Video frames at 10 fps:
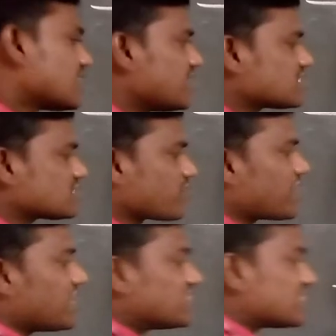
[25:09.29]
That's why
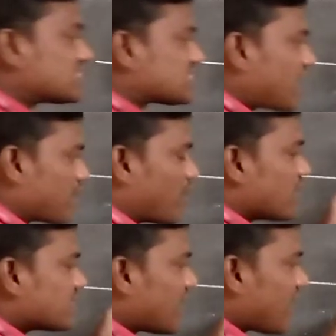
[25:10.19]
in this
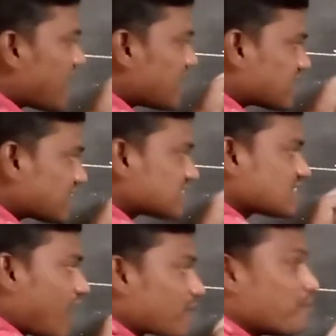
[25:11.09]
time the light rays
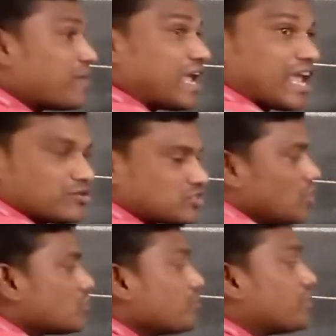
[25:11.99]
are
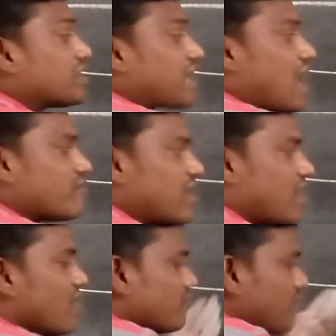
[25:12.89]
behaves to
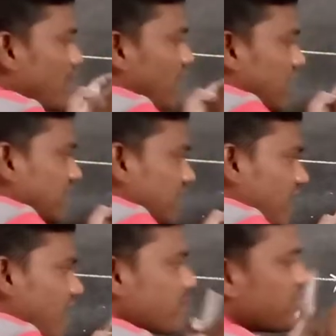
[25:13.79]
travel from
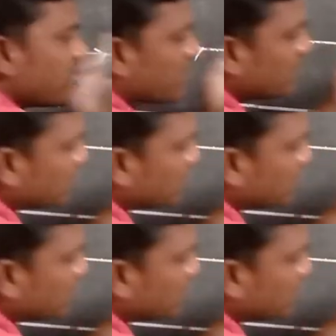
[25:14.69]
rarer medium